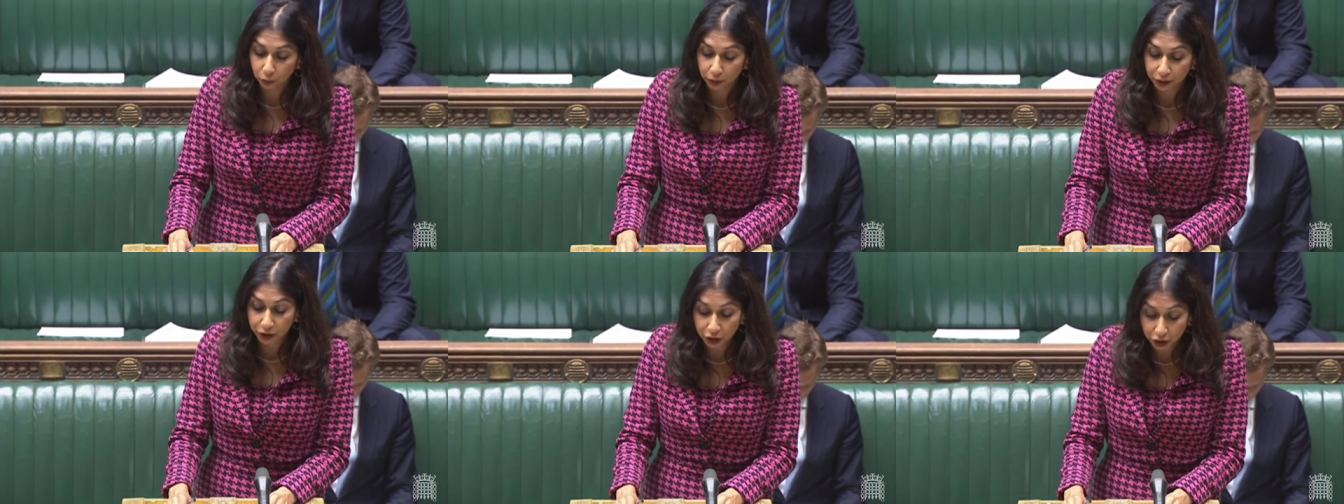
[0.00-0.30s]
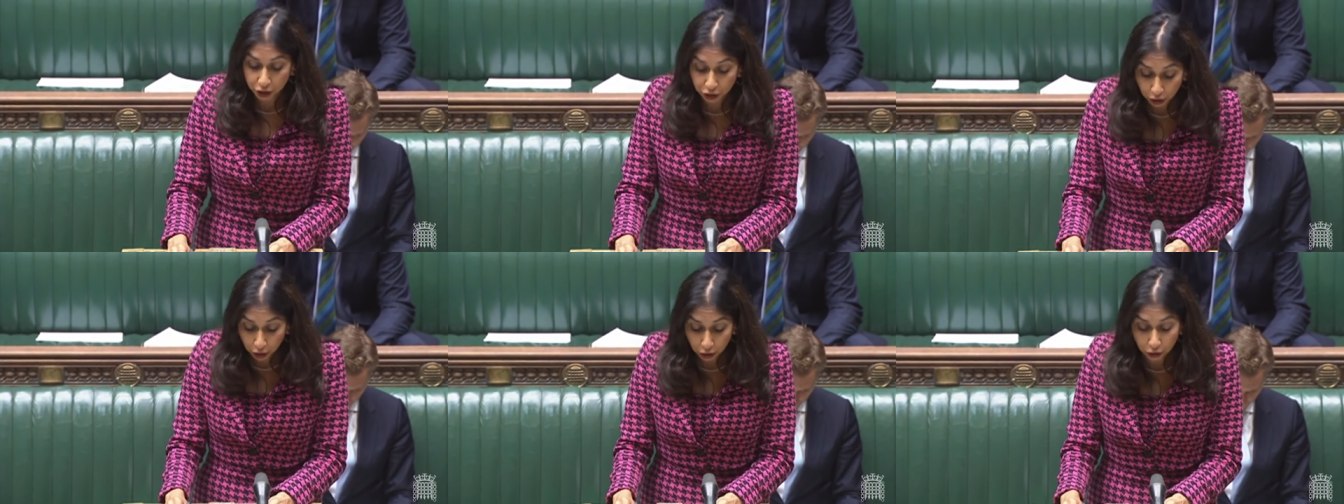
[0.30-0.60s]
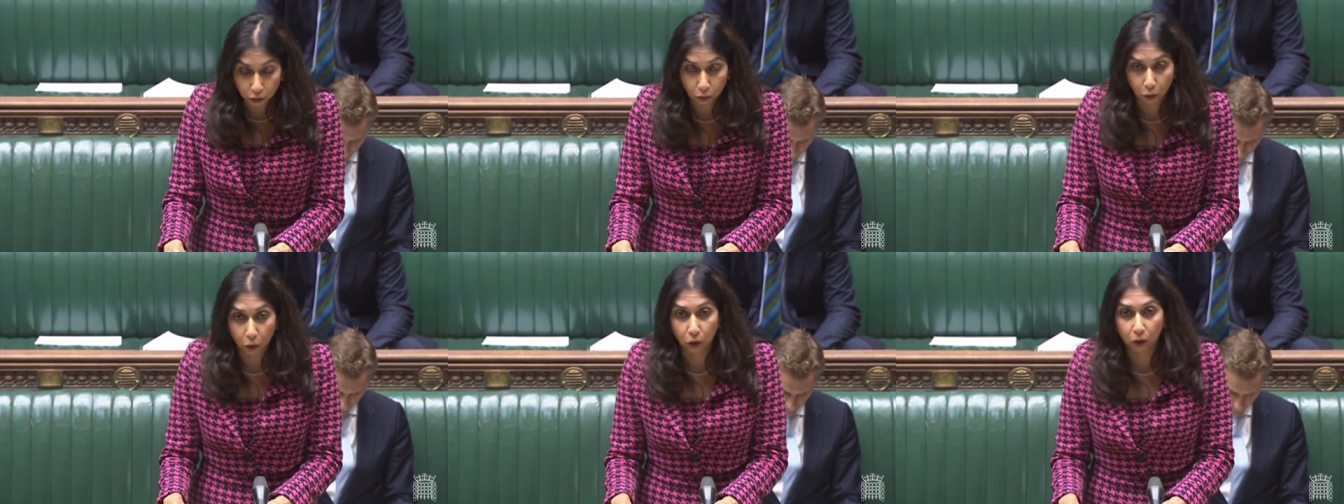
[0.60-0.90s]
with
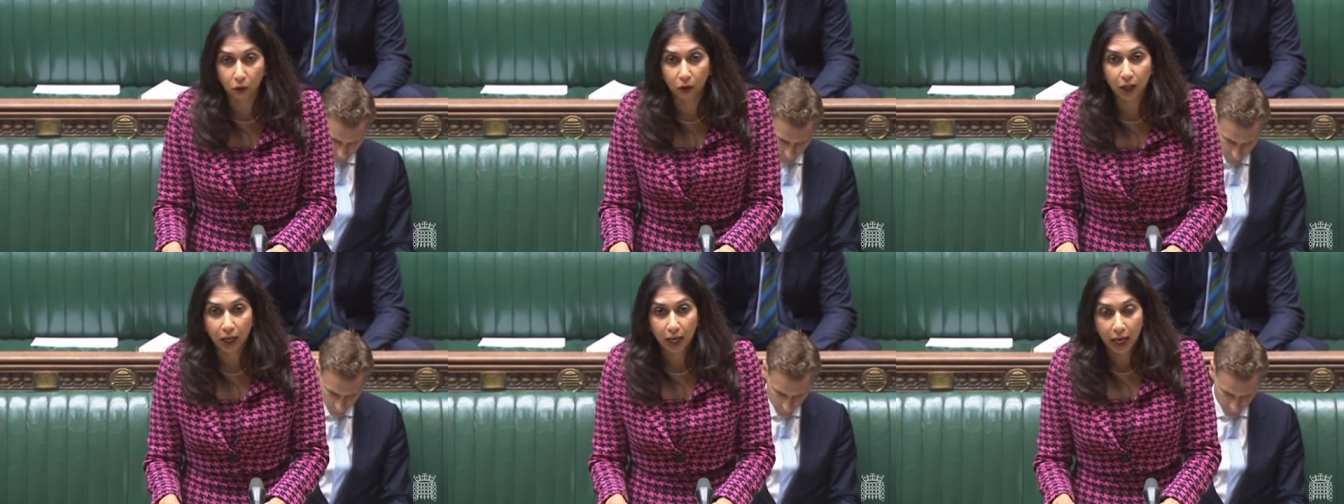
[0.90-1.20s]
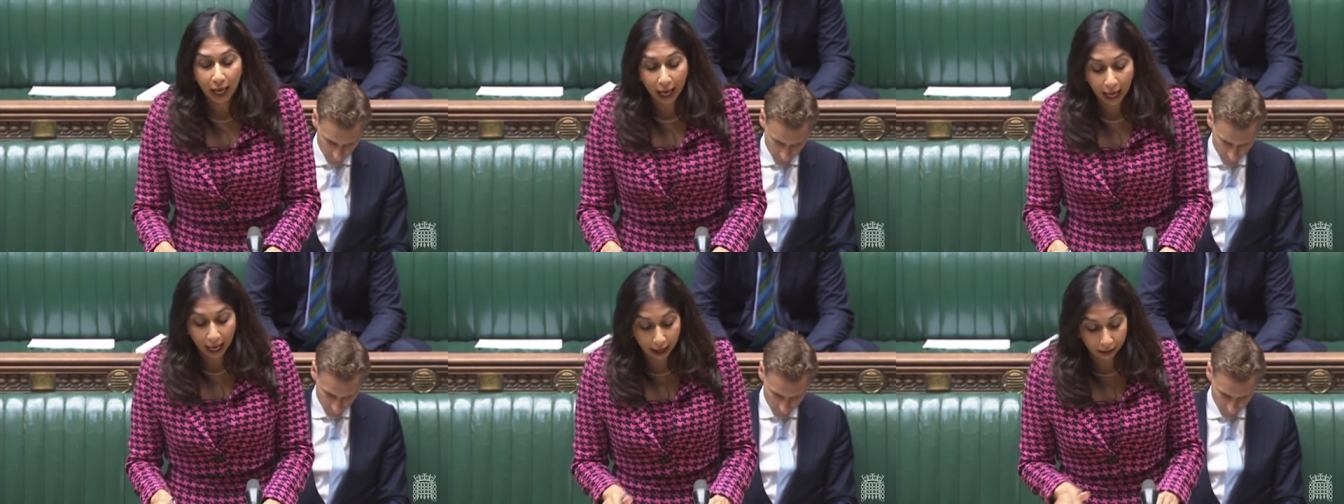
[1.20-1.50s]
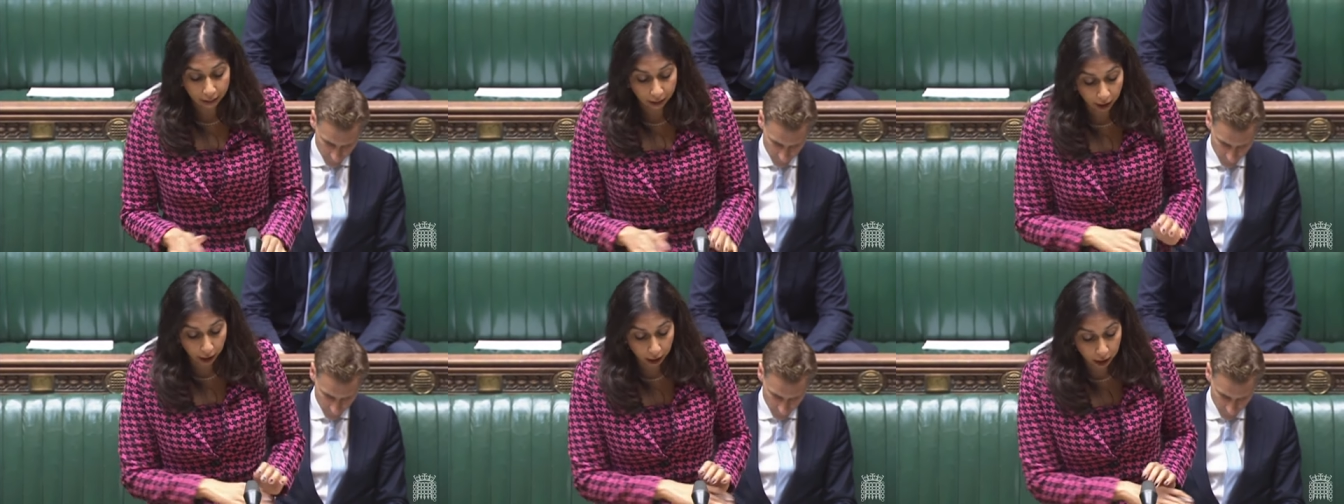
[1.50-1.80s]
Stonewall
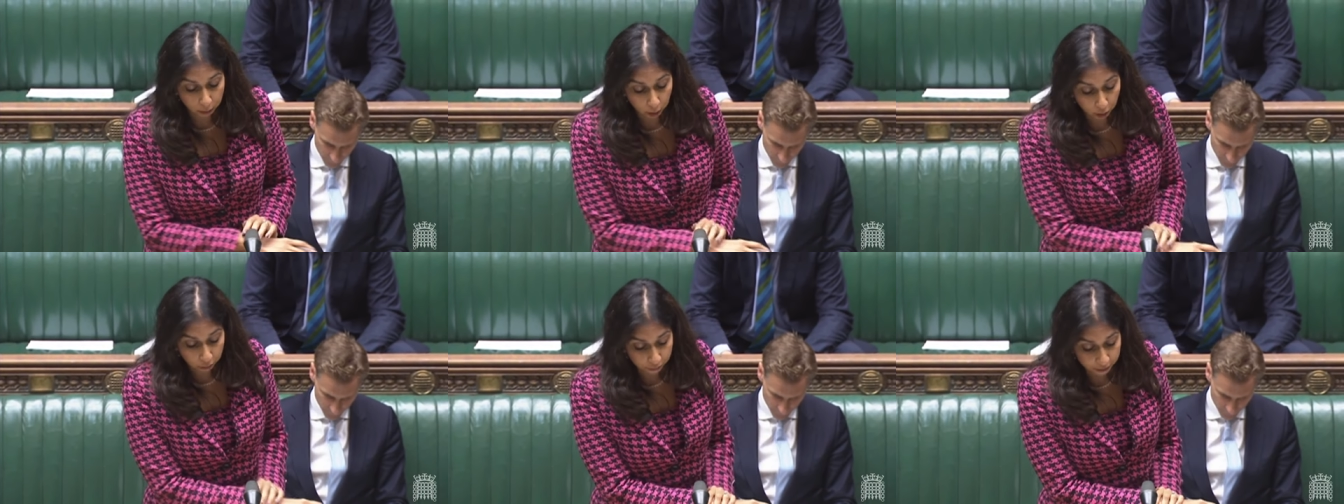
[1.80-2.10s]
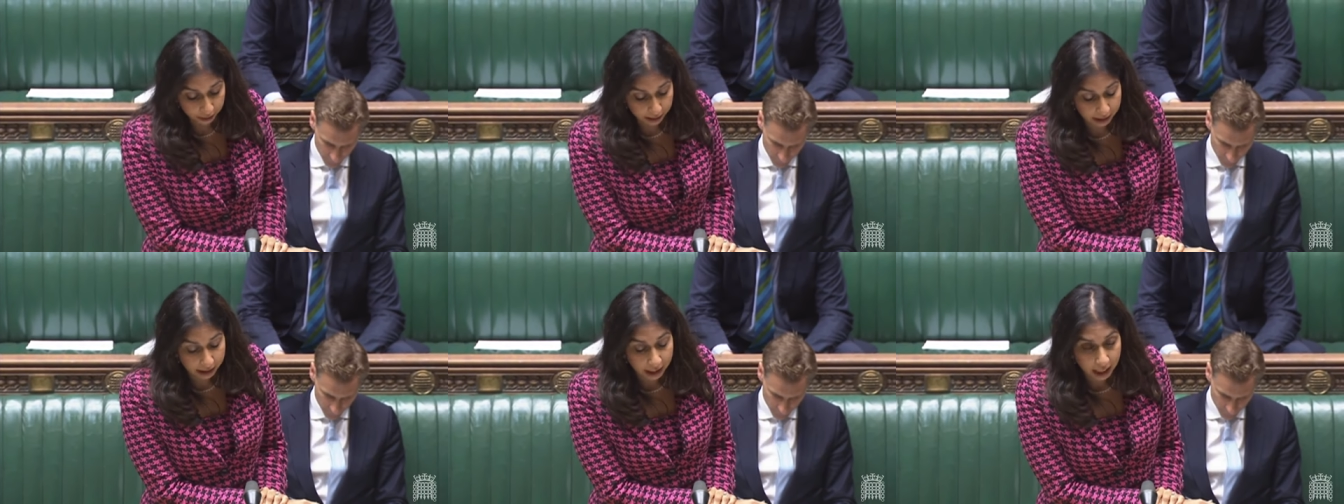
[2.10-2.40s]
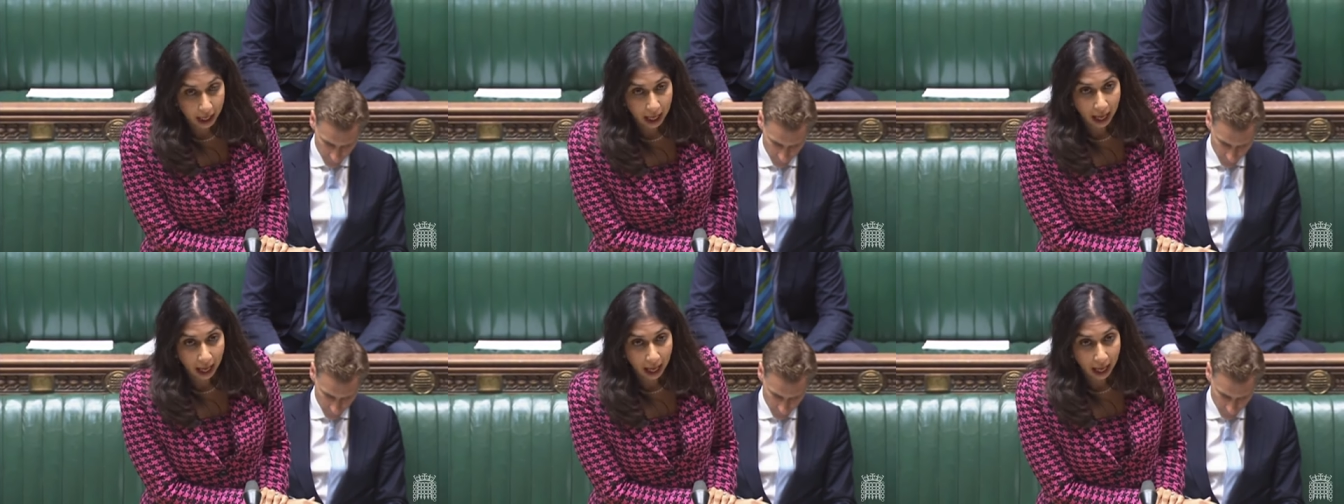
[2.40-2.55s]
at the Home Office,